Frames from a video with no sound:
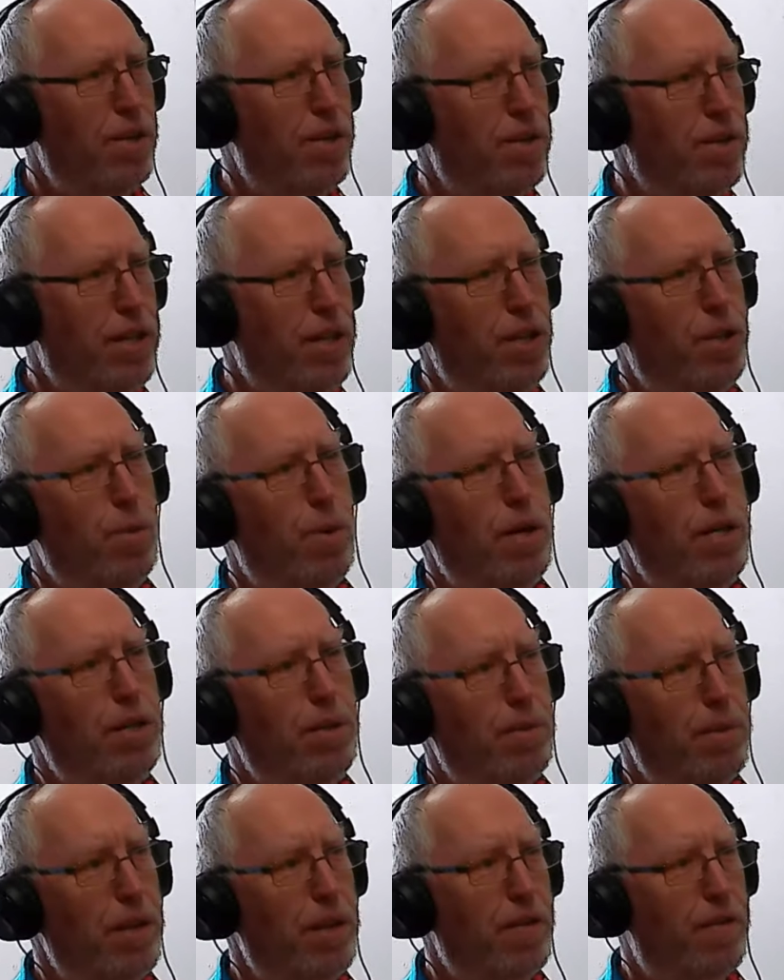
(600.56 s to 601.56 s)
situation,
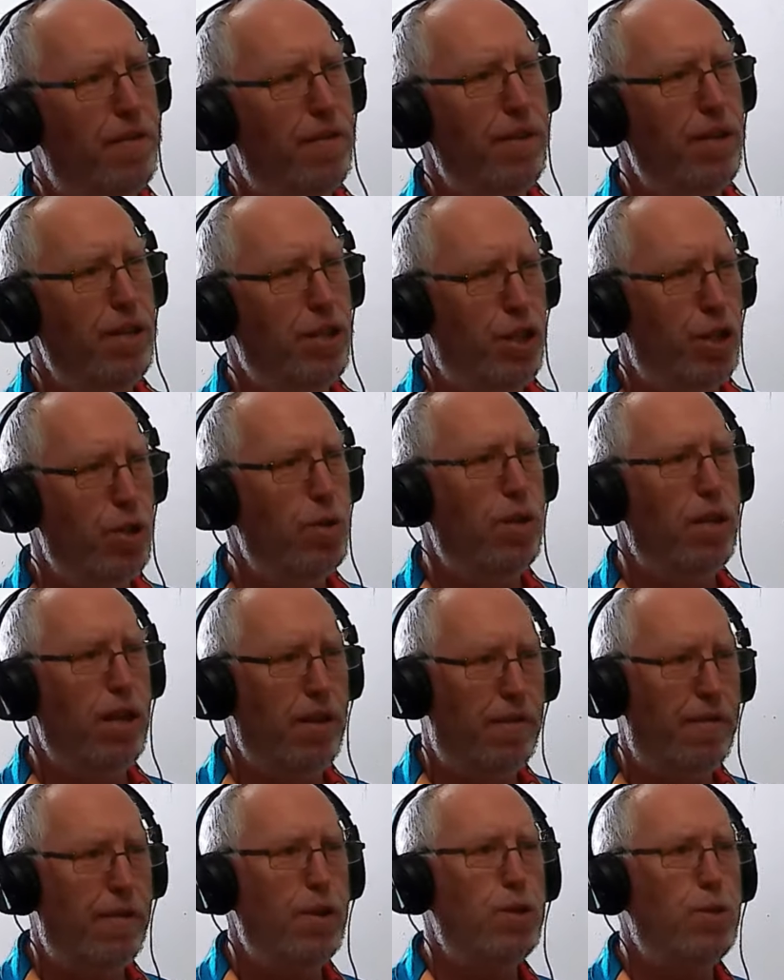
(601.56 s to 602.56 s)
but it's usually the
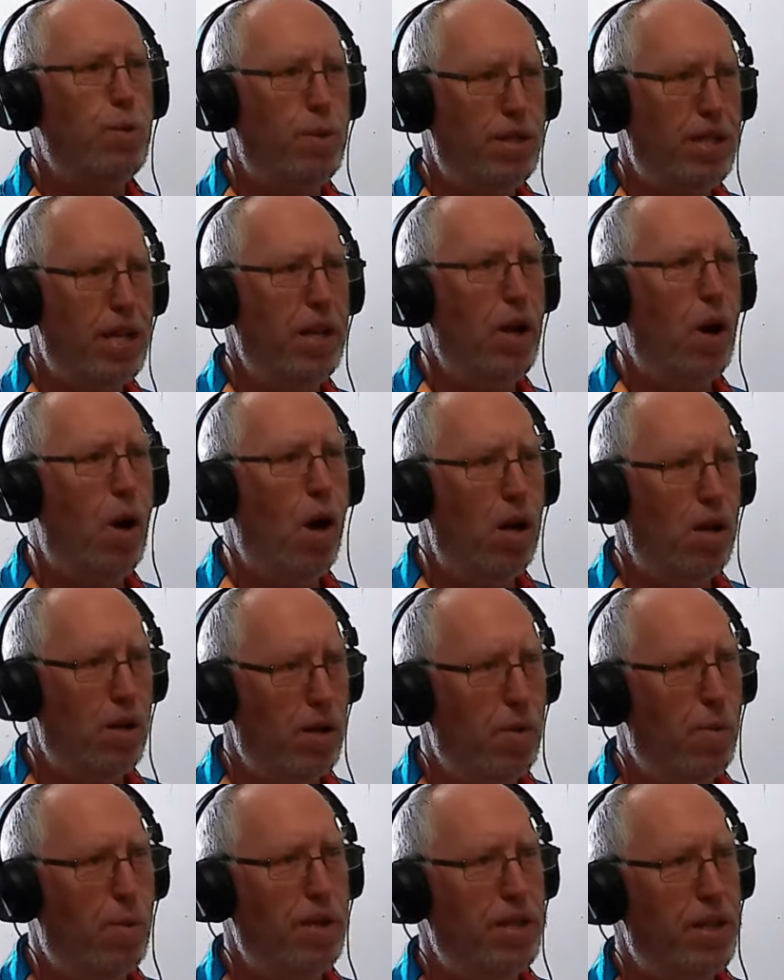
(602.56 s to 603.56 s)
first ones at the hall are
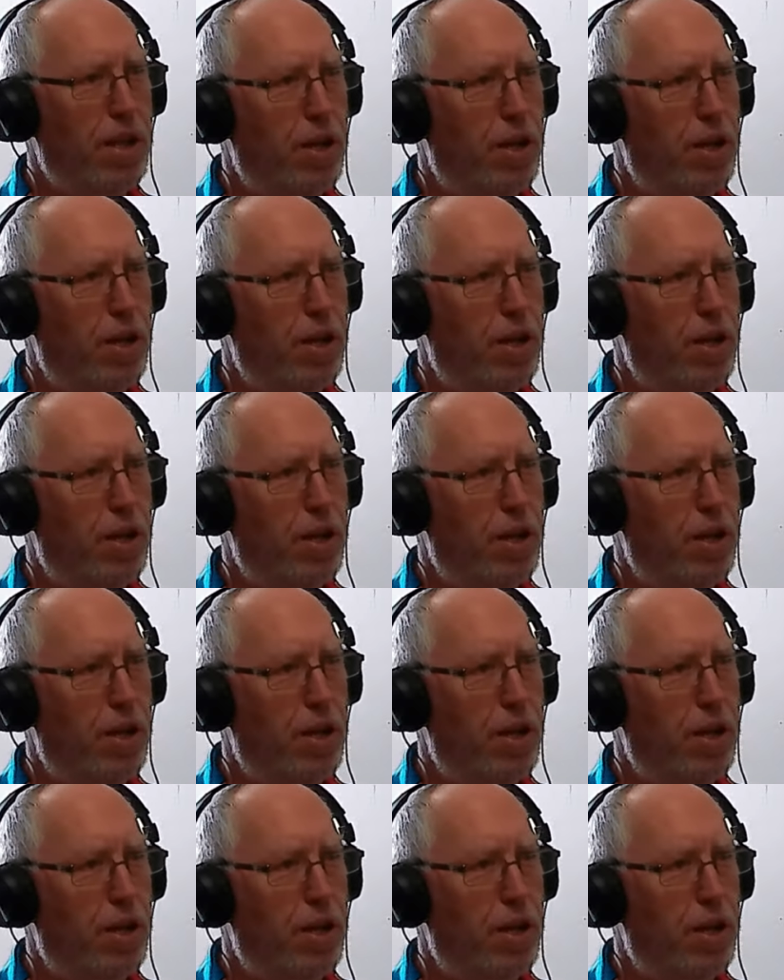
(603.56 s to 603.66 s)
the ones that